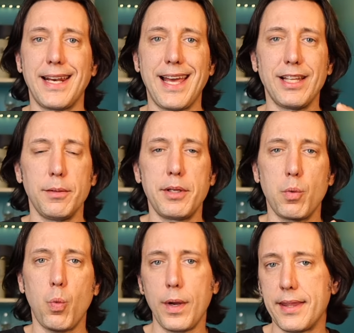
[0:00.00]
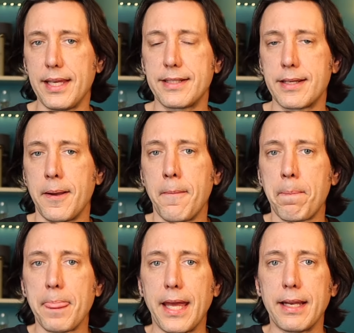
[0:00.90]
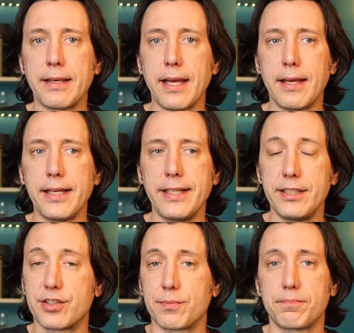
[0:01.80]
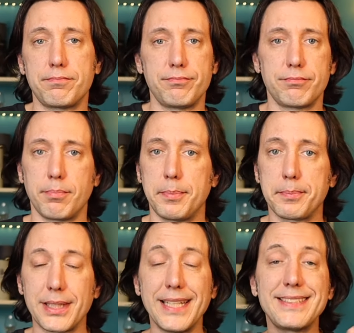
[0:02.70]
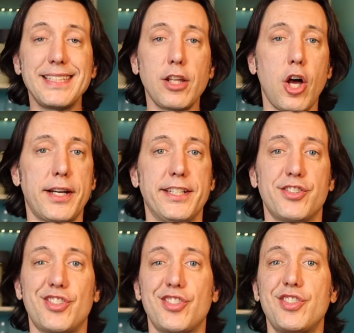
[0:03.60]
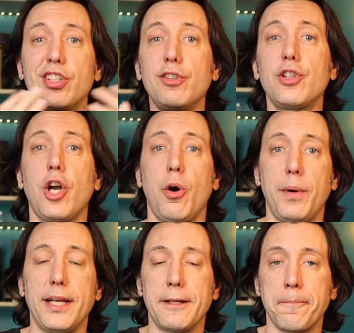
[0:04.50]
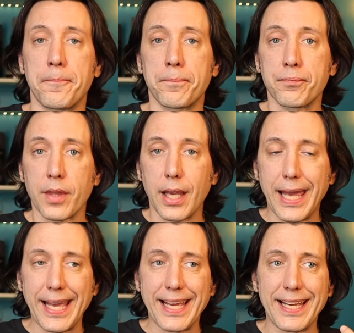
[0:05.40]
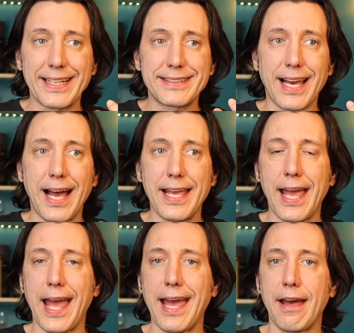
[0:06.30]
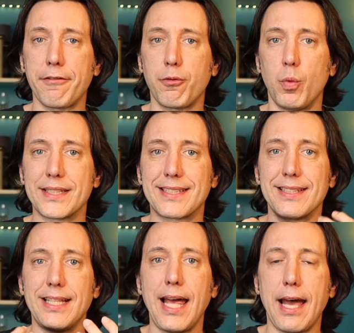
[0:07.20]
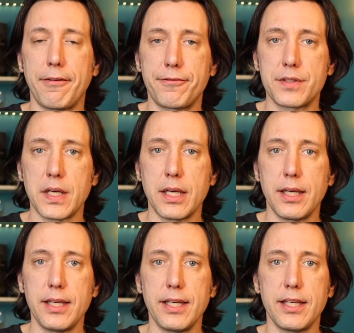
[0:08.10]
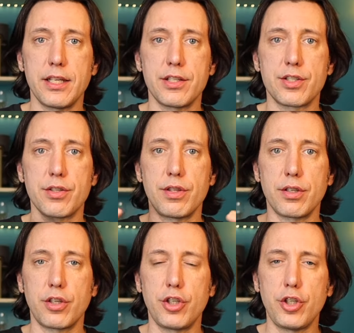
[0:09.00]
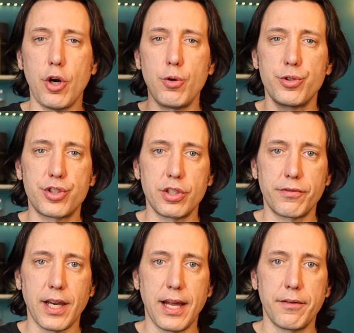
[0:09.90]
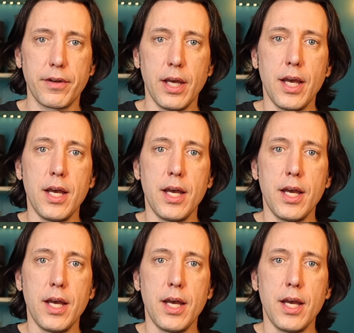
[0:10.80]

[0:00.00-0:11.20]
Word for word: an element with it, and it is plenty long. It is still going, and I have what's left is the ghost of kind of